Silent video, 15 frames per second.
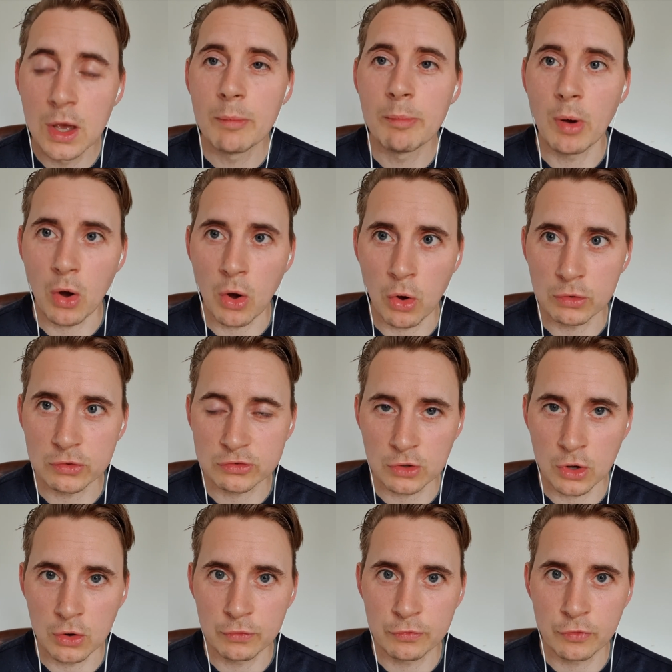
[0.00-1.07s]
but
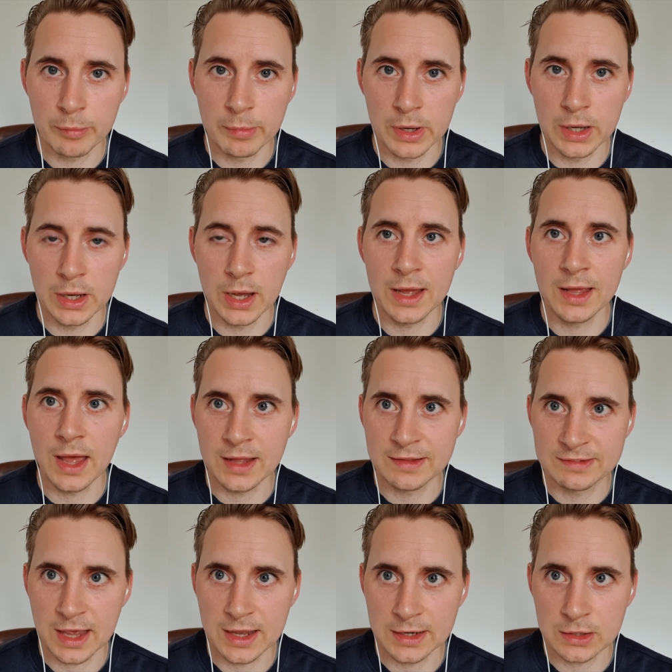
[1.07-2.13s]
also from a, a
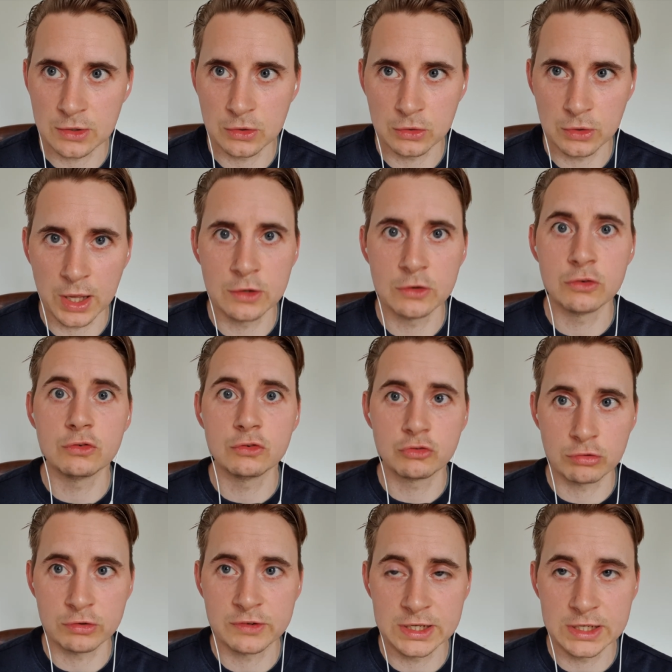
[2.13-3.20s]
technical and
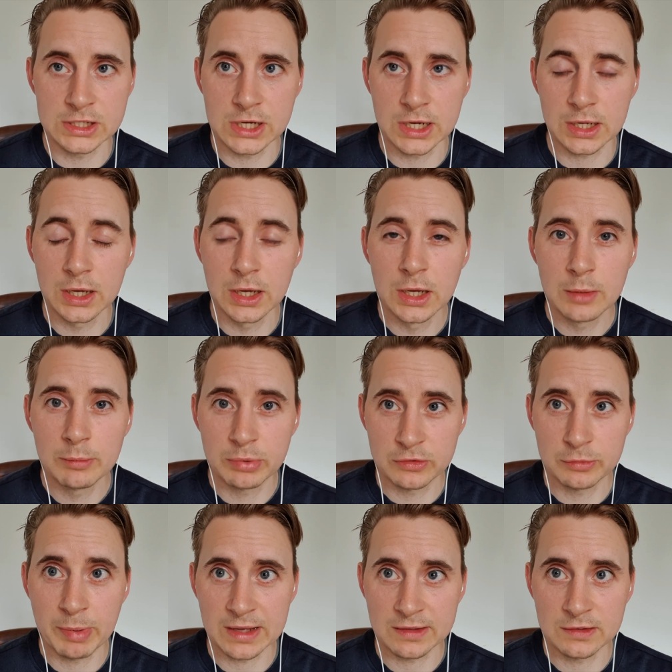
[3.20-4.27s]
strategic
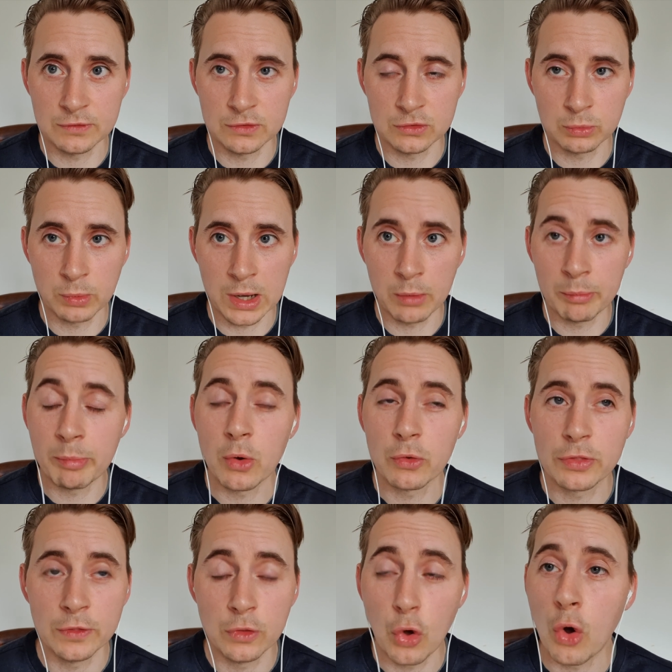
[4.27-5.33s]
perspective as well, both
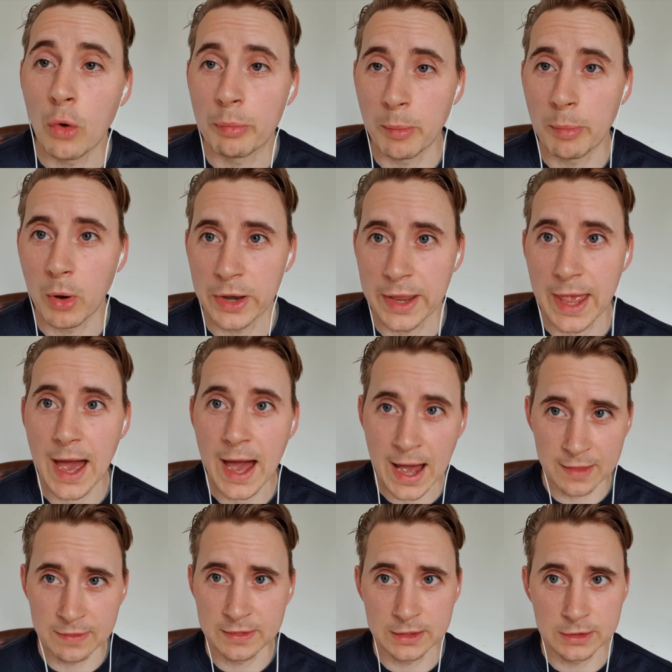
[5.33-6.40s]
in the upper body
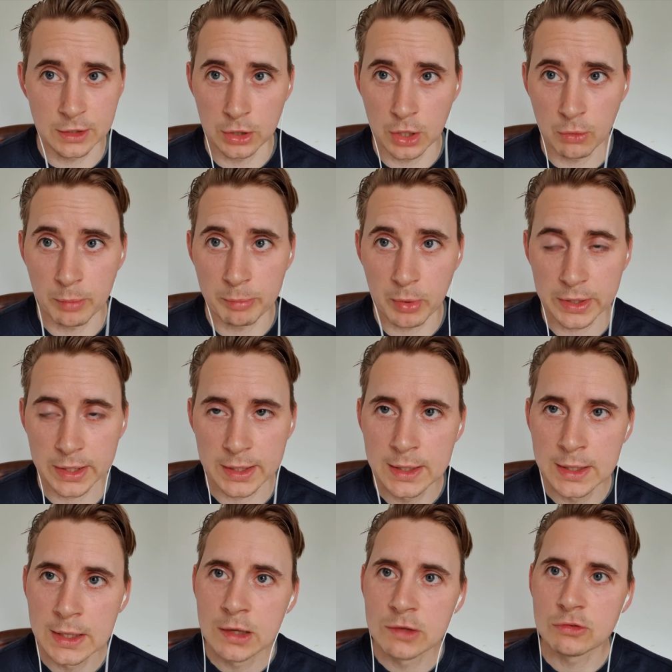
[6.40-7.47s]
and in the lower body.
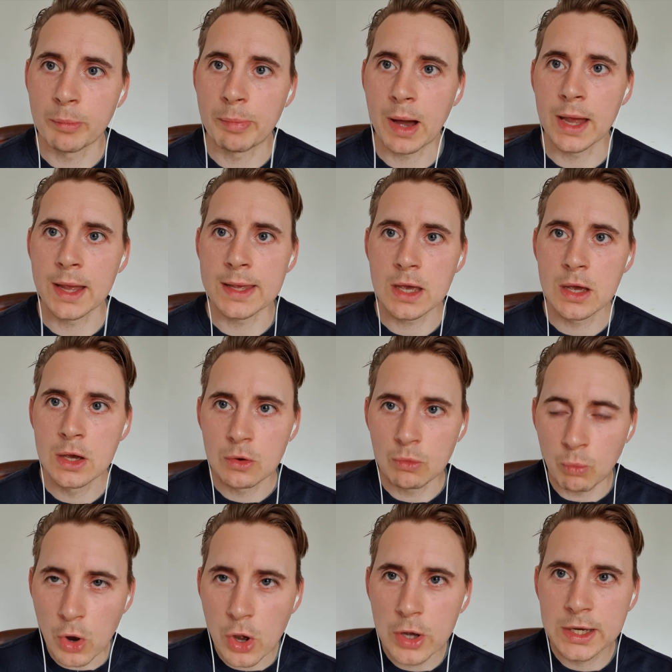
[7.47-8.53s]
So by
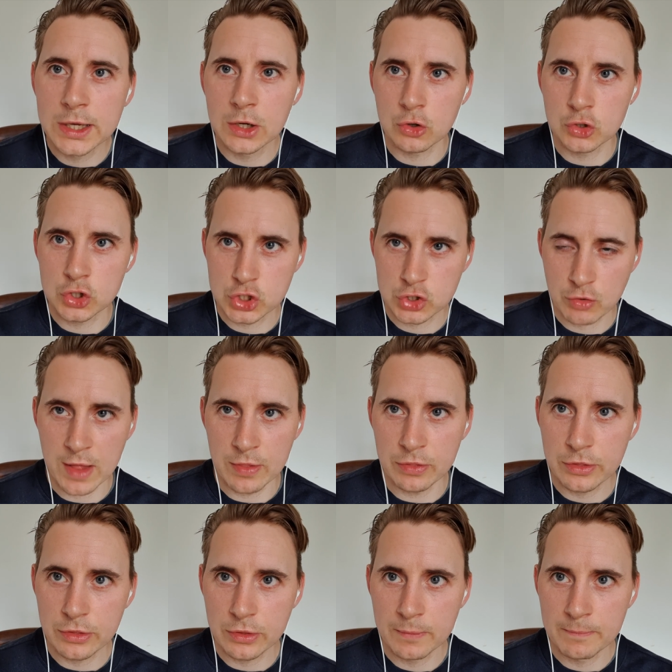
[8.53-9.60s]
working on
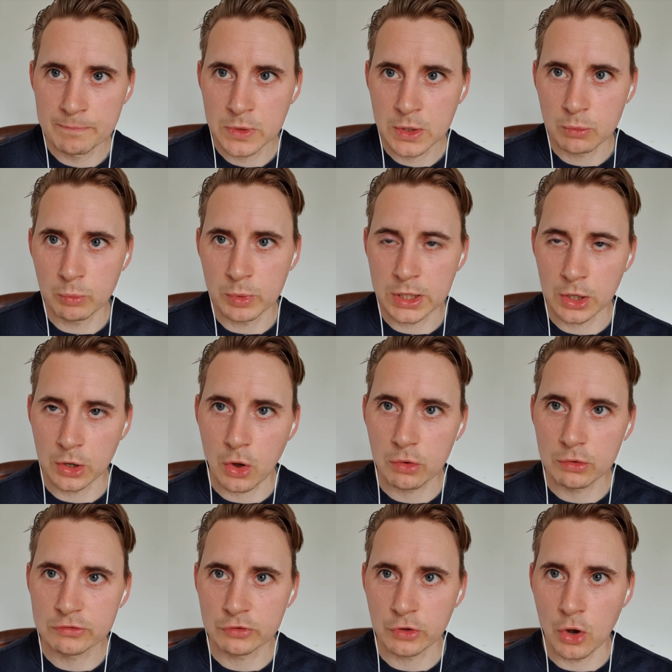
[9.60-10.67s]
strength, we can
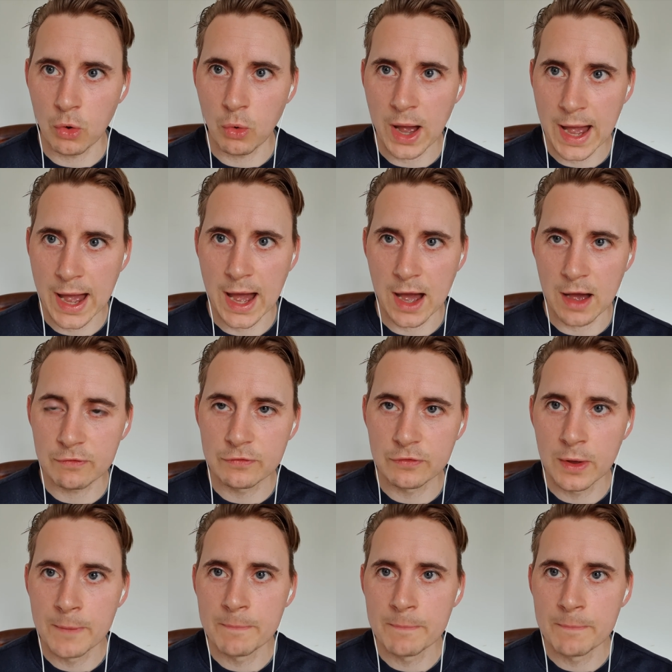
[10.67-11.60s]
also have